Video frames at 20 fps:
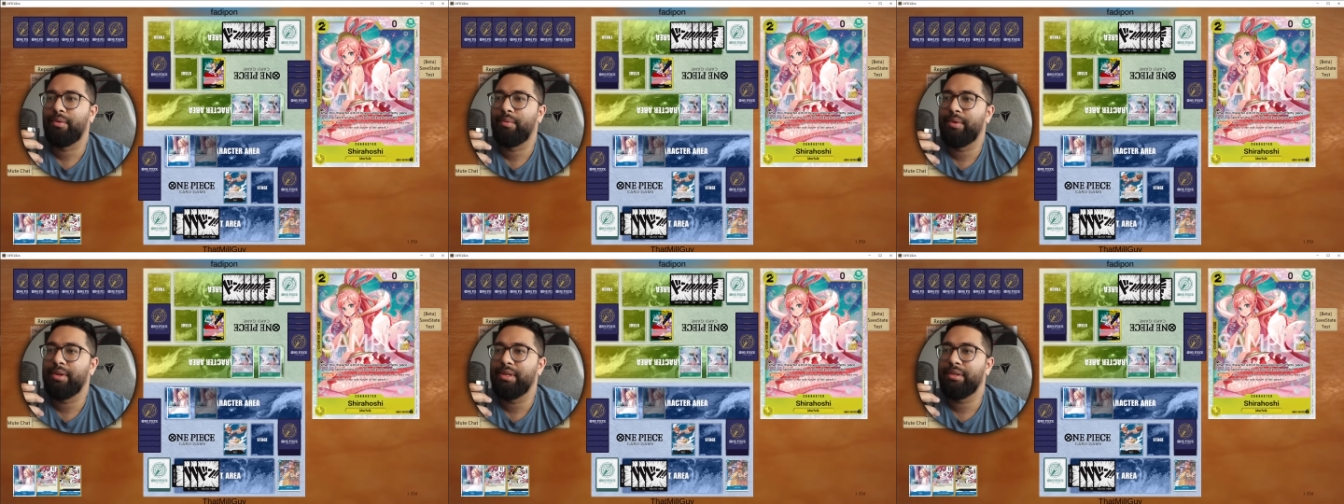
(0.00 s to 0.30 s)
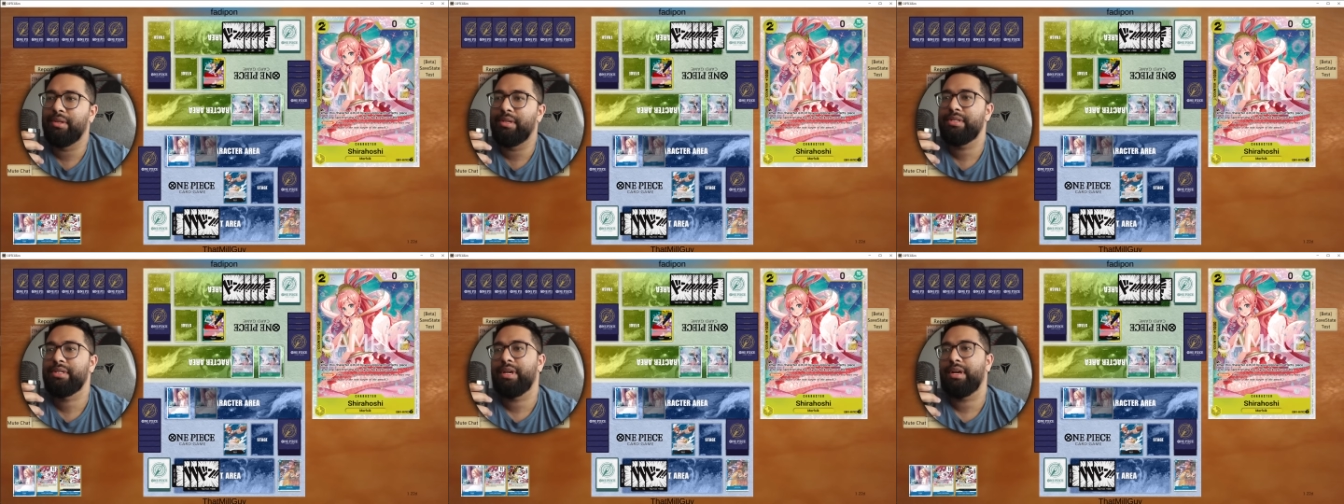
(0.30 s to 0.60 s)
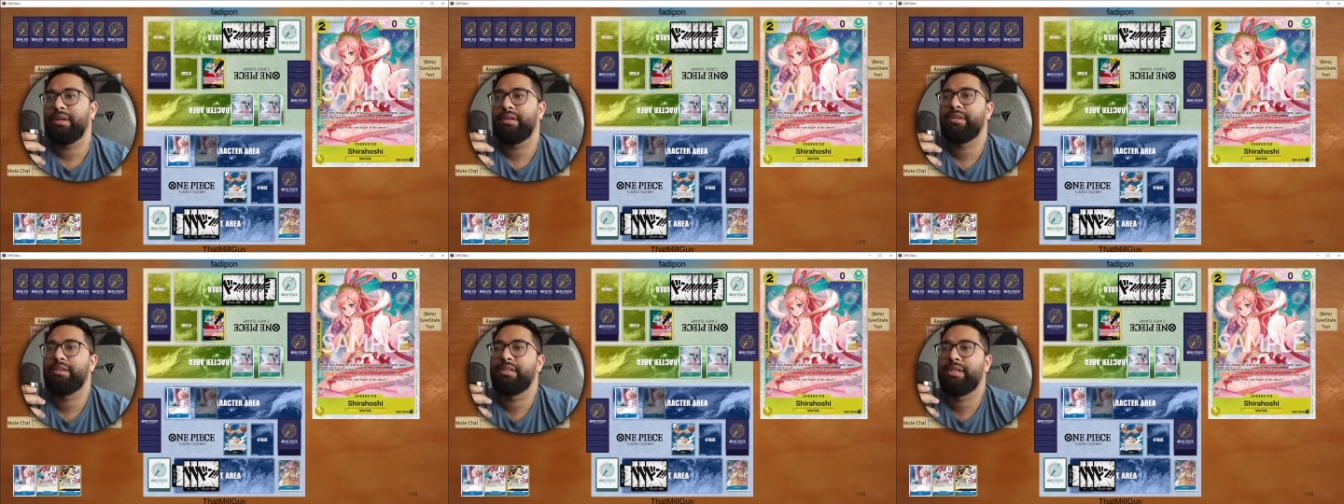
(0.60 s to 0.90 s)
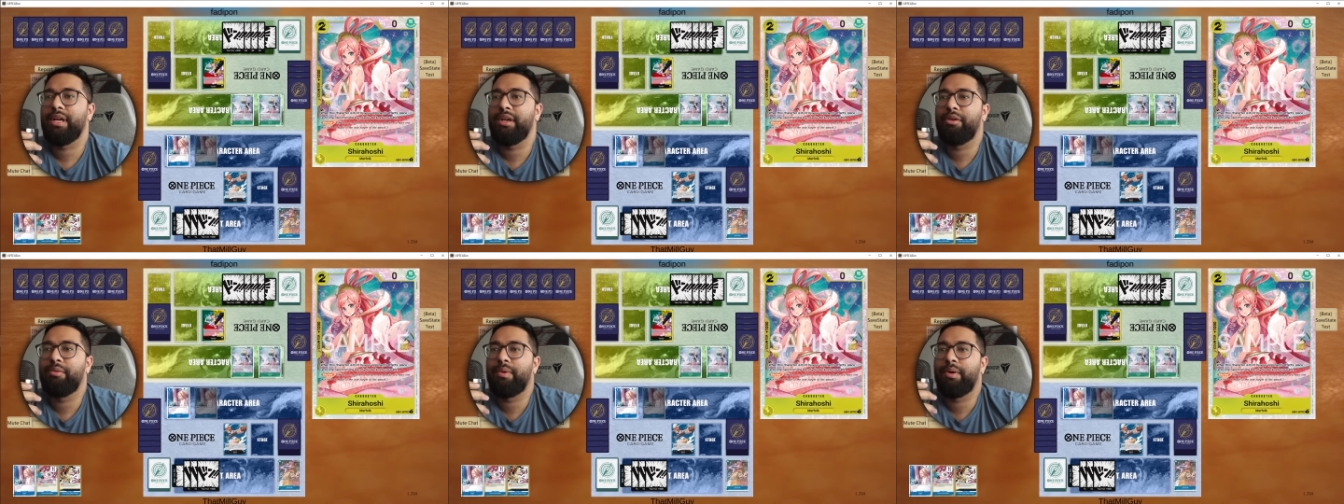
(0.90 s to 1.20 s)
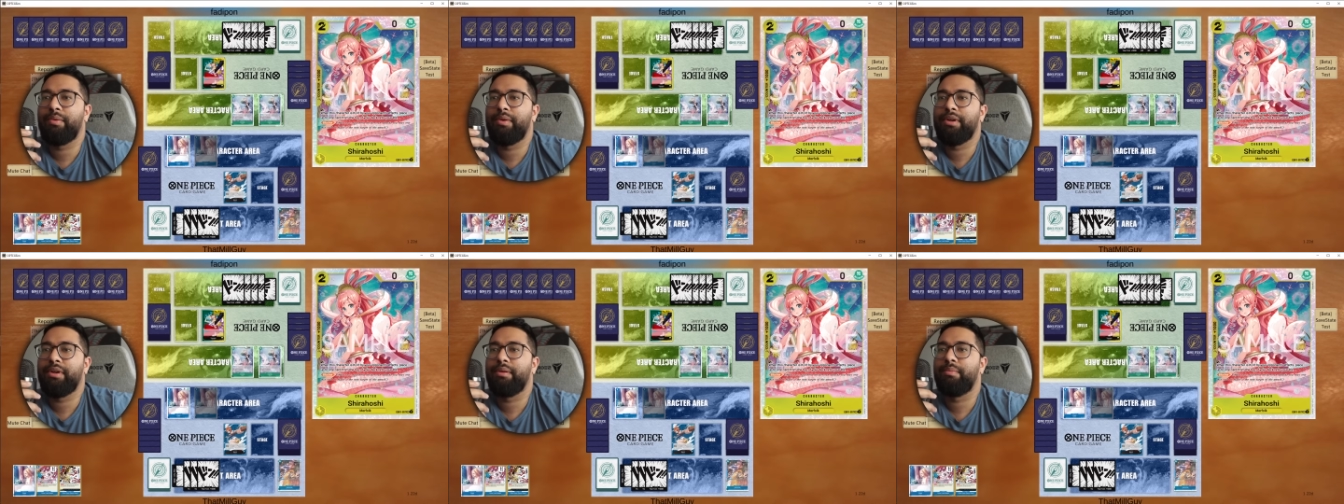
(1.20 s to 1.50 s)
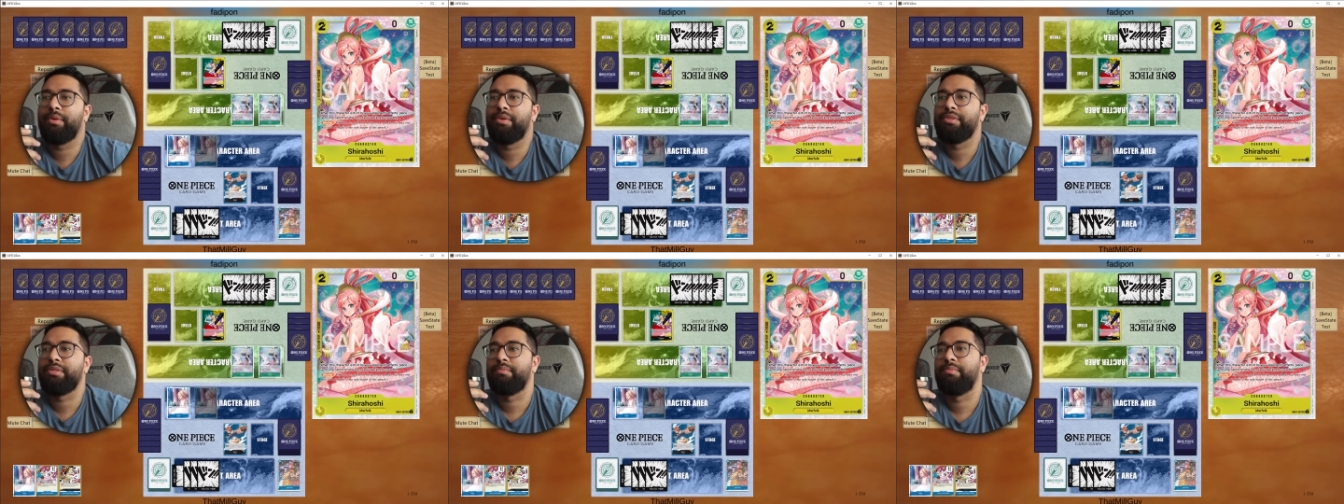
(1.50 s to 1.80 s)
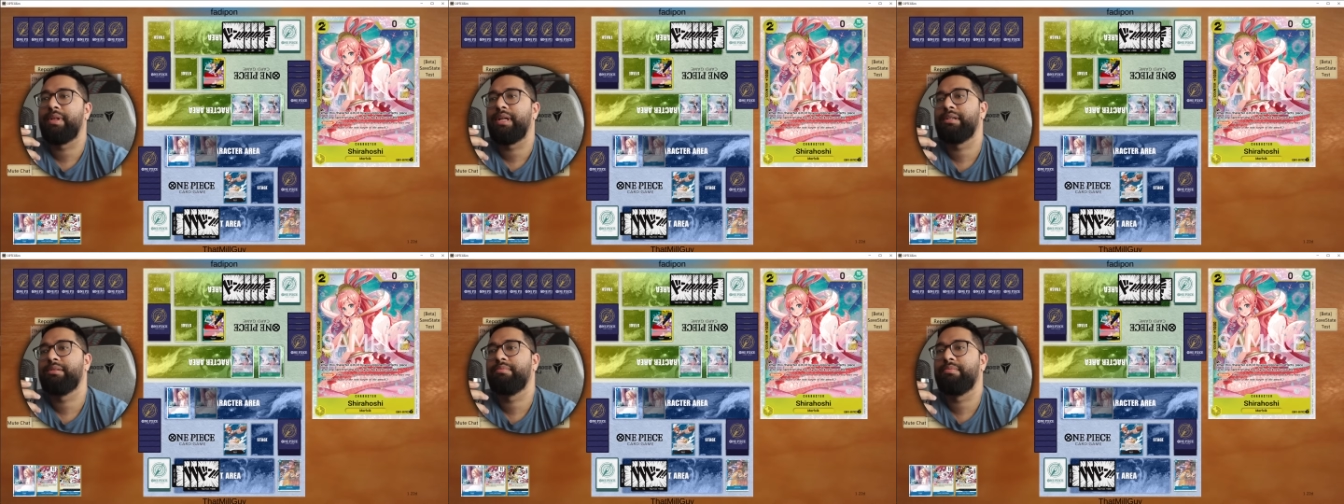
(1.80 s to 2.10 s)
When this character is KO'd by one of your opponent's
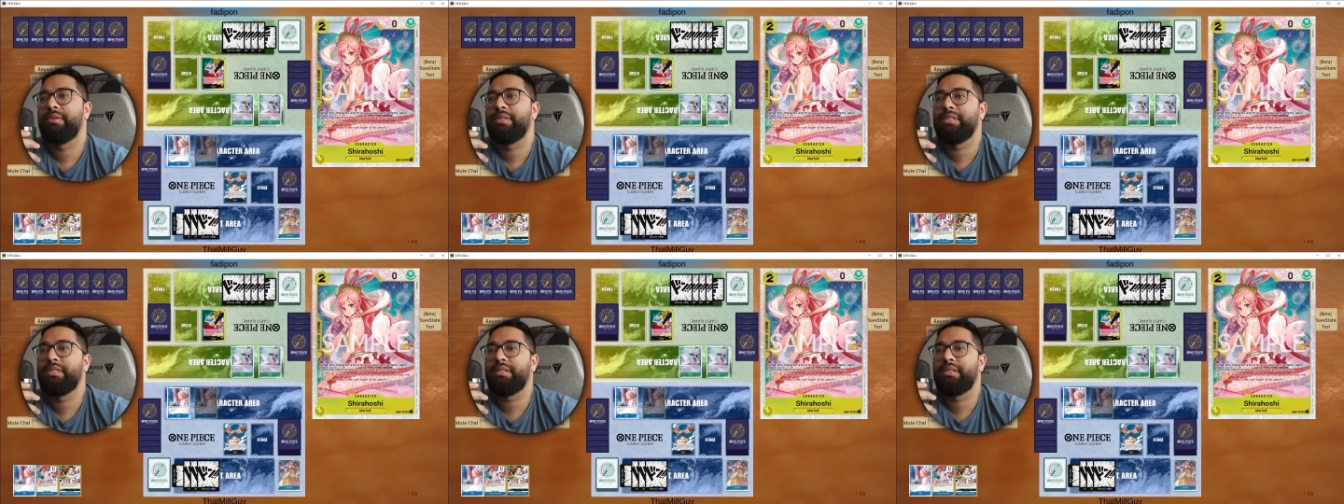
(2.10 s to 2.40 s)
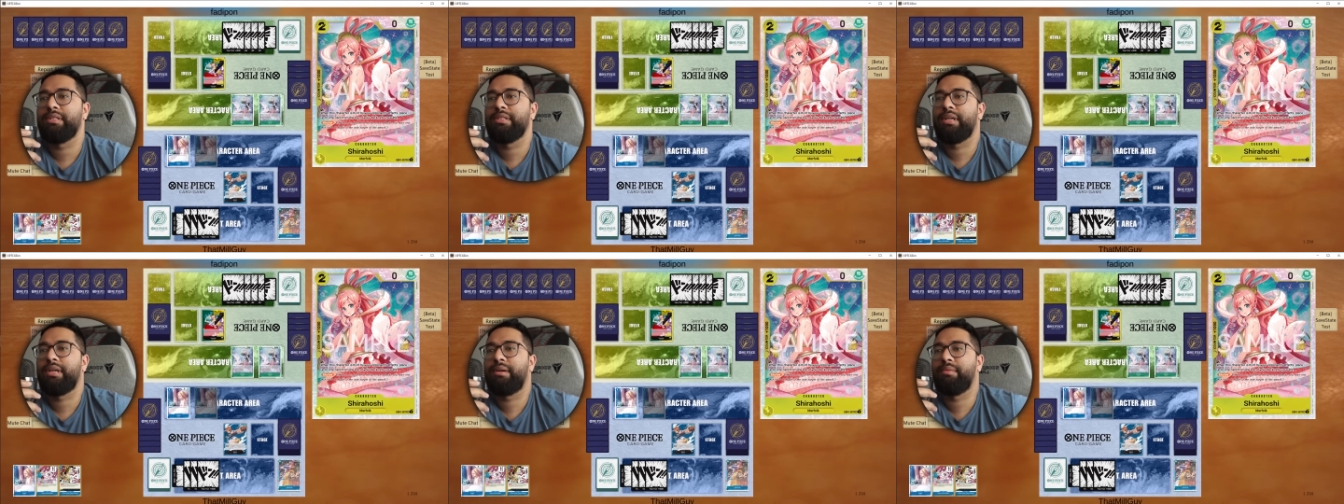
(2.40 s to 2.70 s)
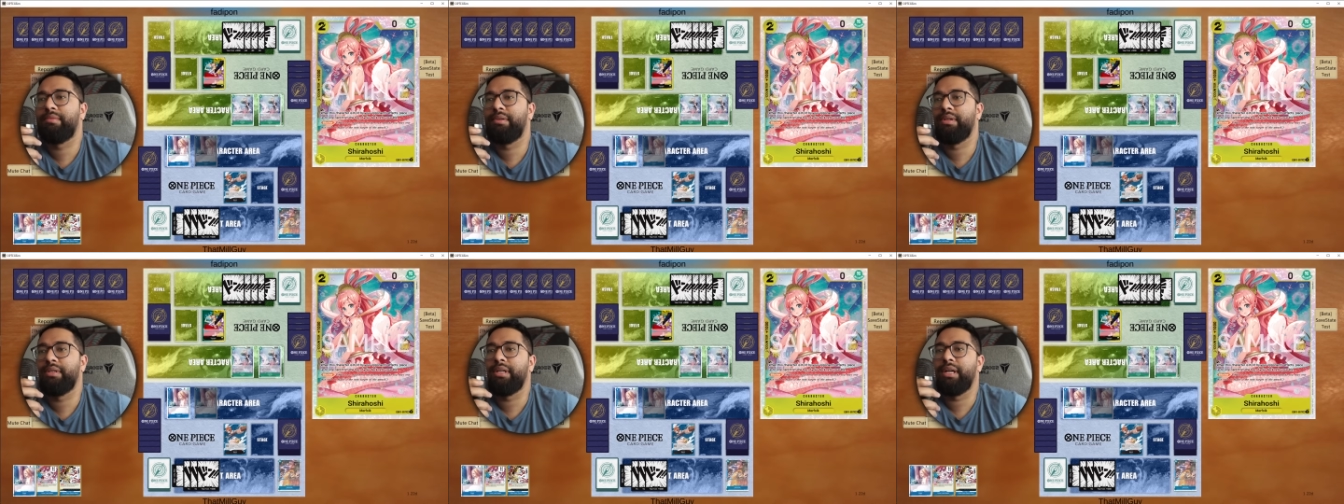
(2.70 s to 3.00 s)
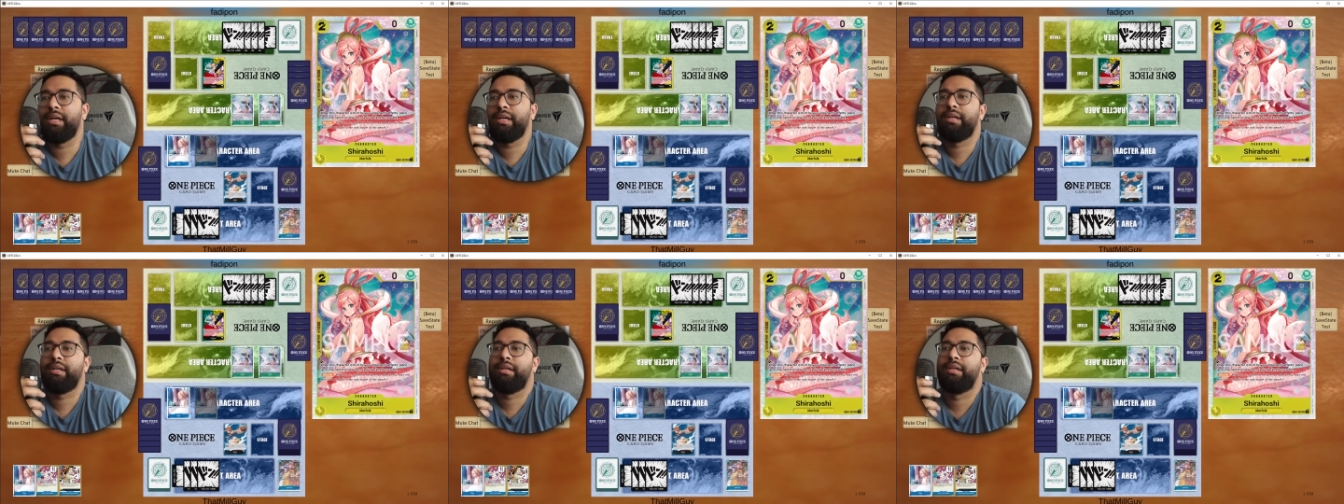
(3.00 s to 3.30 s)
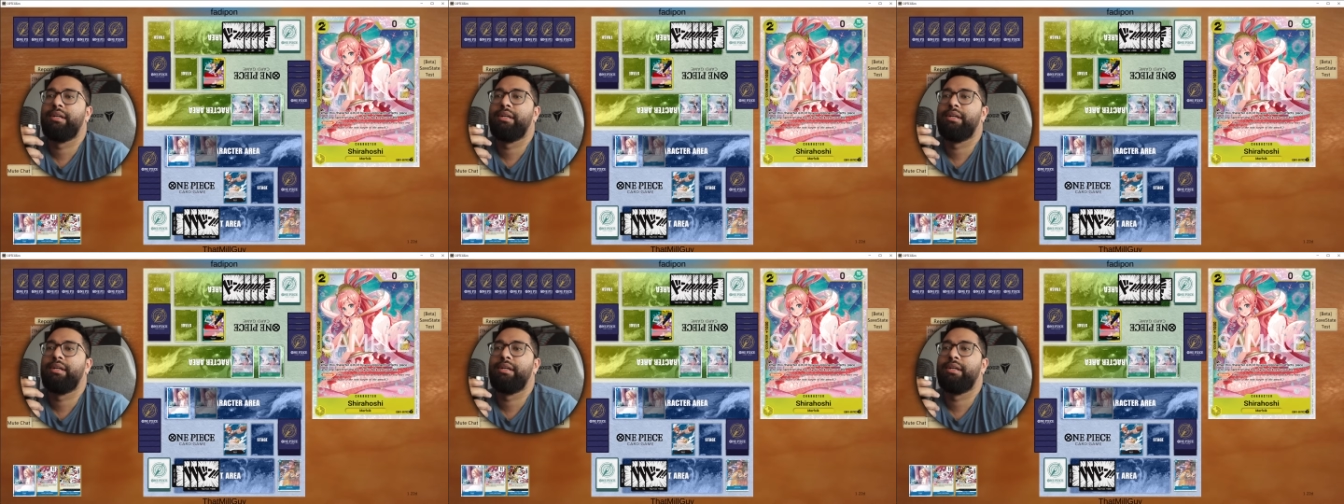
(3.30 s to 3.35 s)
supplies, place it on top of your deck.